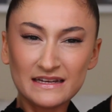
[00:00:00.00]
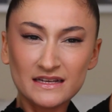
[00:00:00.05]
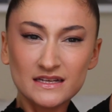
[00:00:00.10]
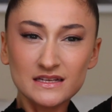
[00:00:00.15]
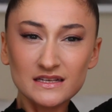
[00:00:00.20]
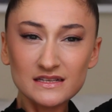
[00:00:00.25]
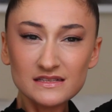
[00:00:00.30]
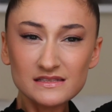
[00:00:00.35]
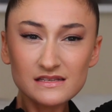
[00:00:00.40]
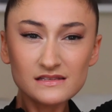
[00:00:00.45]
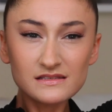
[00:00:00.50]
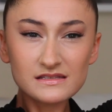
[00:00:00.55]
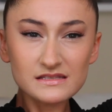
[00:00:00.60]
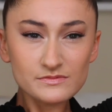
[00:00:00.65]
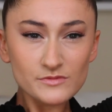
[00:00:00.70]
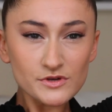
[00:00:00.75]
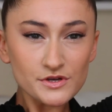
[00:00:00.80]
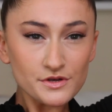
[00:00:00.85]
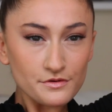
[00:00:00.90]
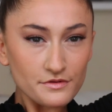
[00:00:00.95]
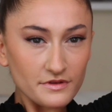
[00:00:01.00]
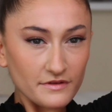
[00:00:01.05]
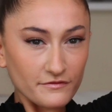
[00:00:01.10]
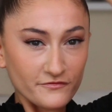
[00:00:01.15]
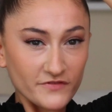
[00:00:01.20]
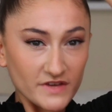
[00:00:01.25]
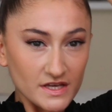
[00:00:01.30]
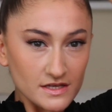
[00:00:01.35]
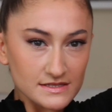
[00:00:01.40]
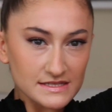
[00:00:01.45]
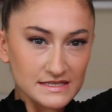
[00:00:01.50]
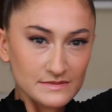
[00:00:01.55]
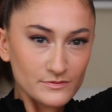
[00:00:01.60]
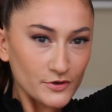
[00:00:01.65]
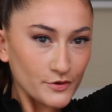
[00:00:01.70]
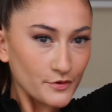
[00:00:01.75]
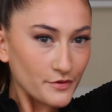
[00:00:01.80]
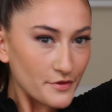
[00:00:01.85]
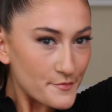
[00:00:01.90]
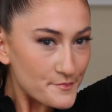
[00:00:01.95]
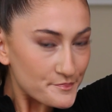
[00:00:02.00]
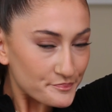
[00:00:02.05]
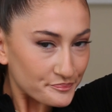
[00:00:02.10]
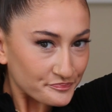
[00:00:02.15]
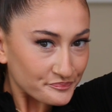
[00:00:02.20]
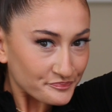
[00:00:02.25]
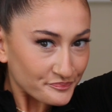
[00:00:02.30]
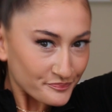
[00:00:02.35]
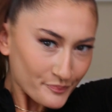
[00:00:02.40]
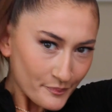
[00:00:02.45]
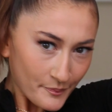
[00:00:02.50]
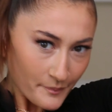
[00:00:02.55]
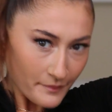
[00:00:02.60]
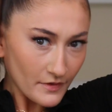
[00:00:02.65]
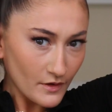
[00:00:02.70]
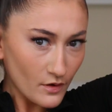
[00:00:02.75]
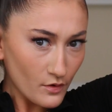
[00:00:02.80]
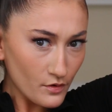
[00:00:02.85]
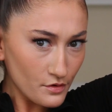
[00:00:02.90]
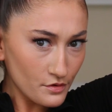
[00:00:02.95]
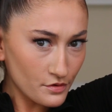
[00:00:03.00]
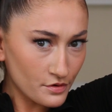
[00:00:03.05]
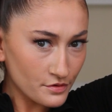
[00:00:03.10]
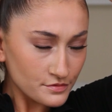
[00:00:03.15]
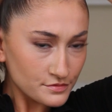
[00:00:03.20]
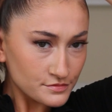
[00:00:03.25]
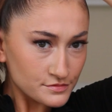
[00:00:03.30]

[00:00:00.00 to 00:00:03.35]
this is smooth, it feels smooth. Oh.